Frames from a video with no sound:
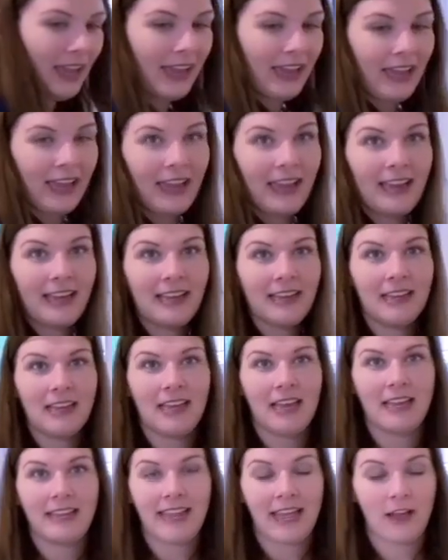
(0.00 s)

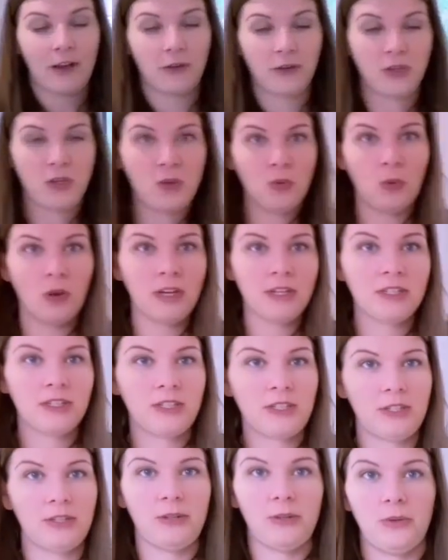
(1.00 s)
And now you want
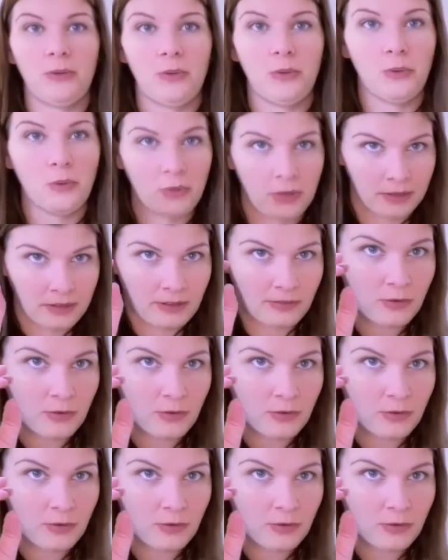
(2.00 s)
to,